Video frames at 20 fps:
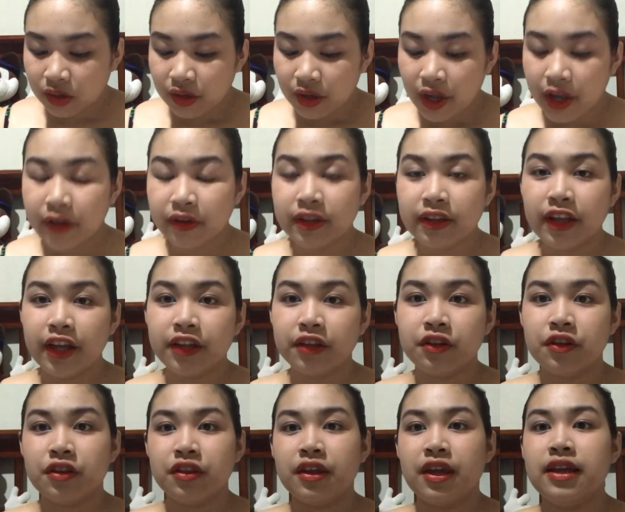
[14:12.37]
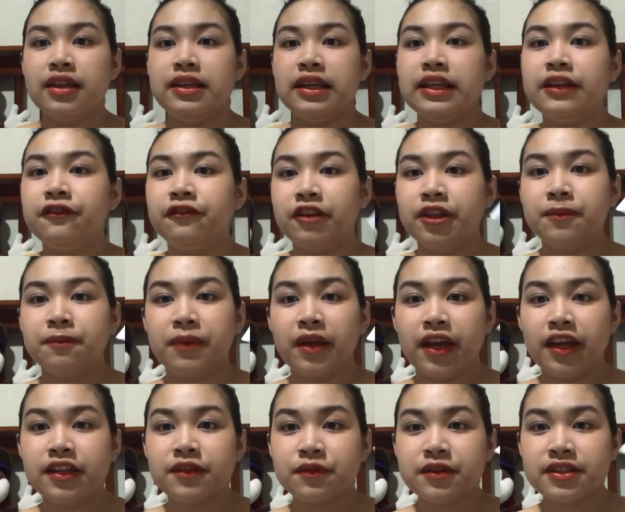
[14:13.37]
I would like to thank Neat Feet
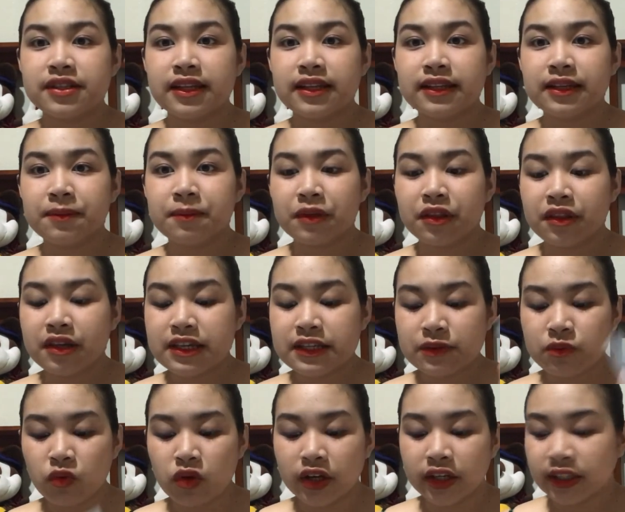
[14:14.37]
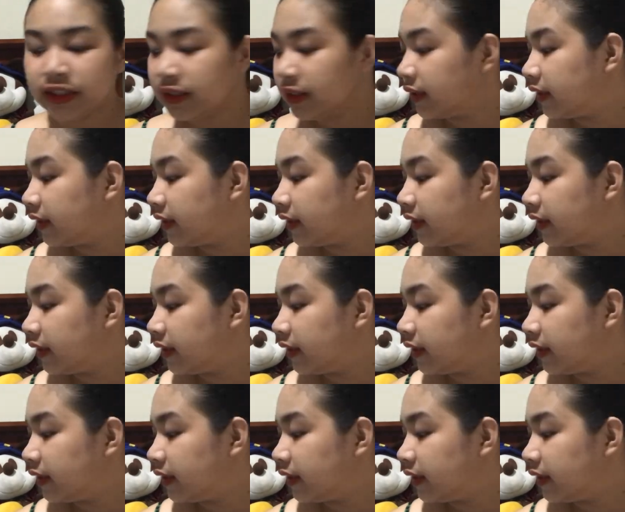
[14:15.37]
PH for sending me this one.